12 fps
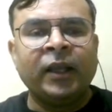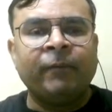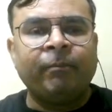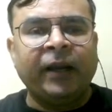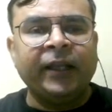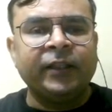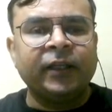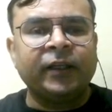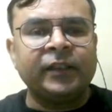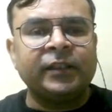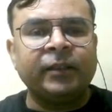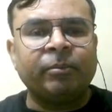by the
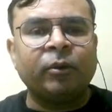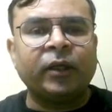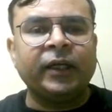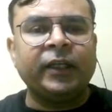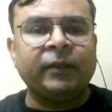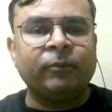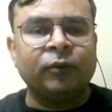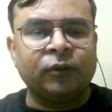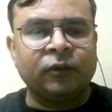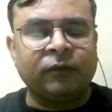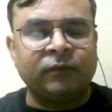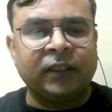reciprocating
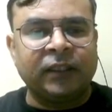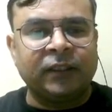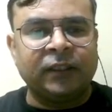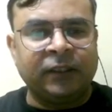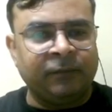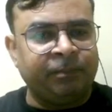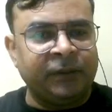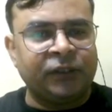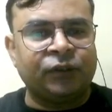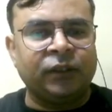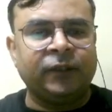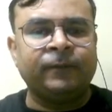motion of the
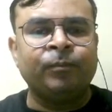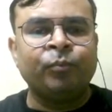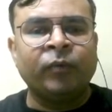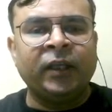piston,